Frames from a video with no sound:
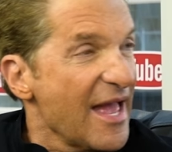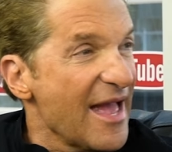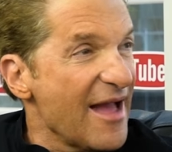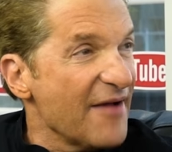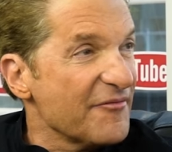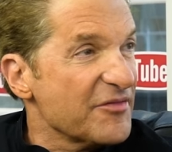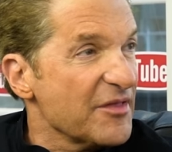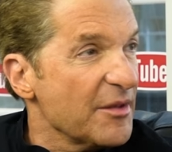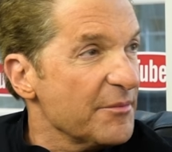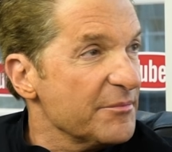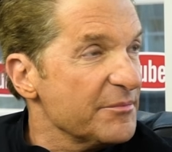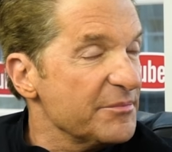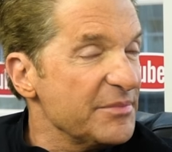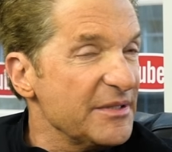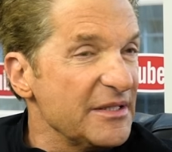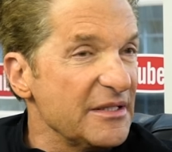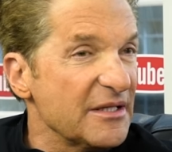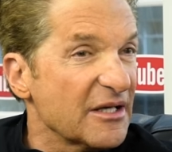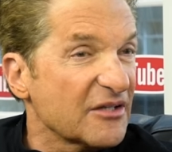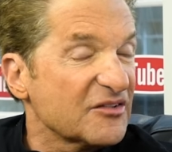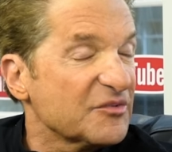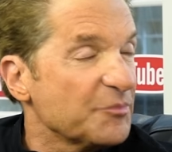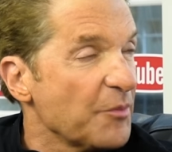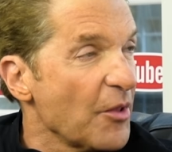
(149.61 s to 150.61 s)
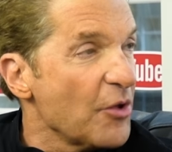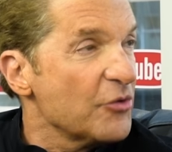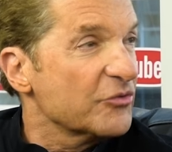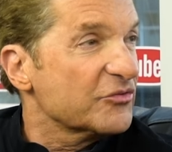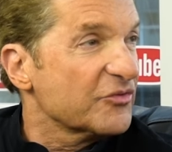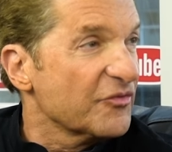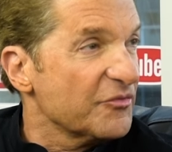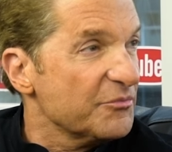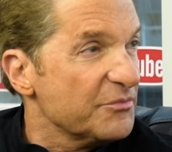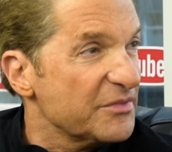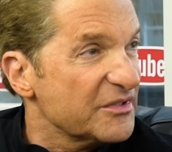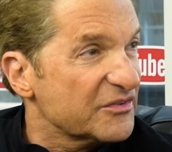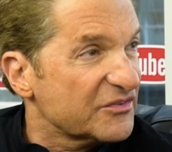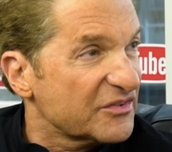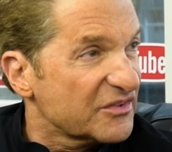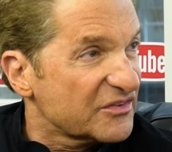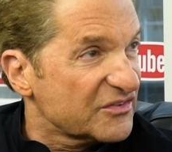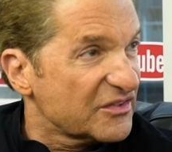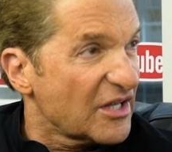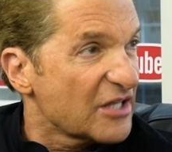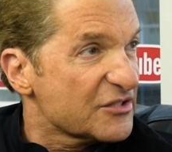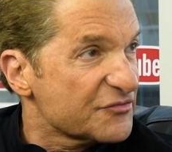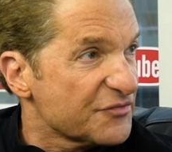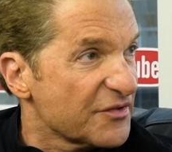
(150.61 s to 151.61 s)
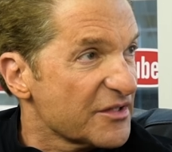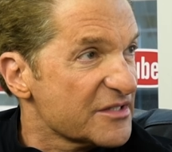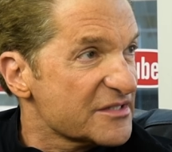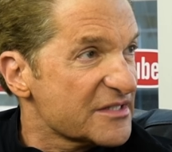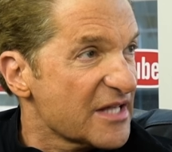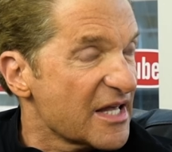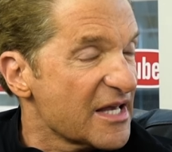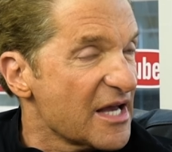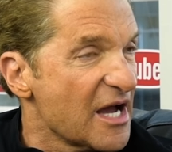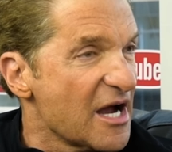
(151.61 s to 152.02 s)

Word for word: have them be explosive and be as successful as they